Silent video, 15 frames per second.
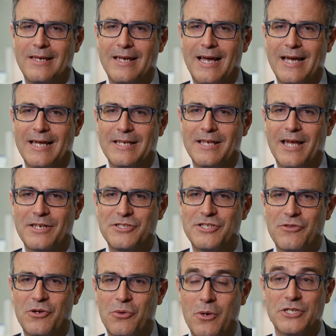And
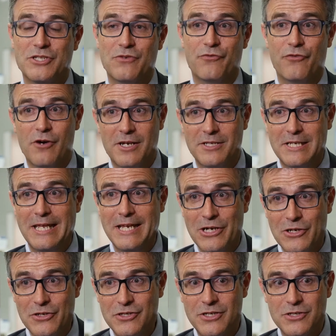so the question for us in
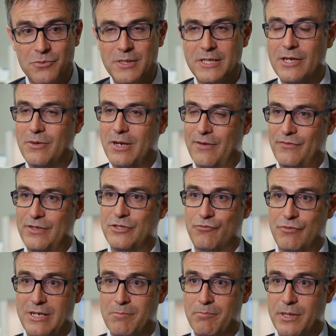England, because we don't have this
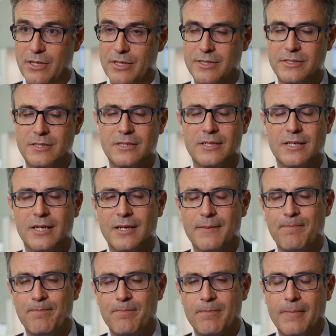reimbursed,
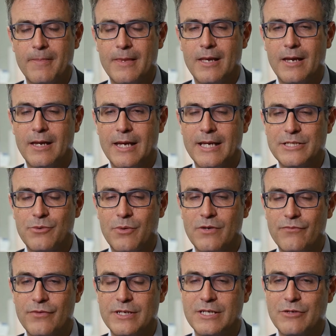
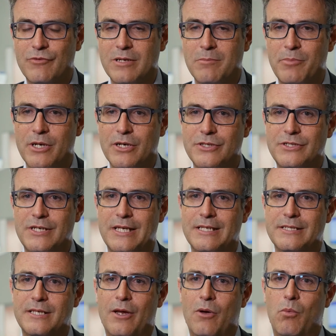A²VD reimbursed,
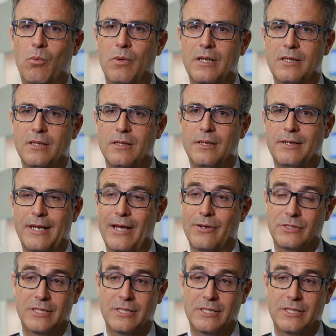is will now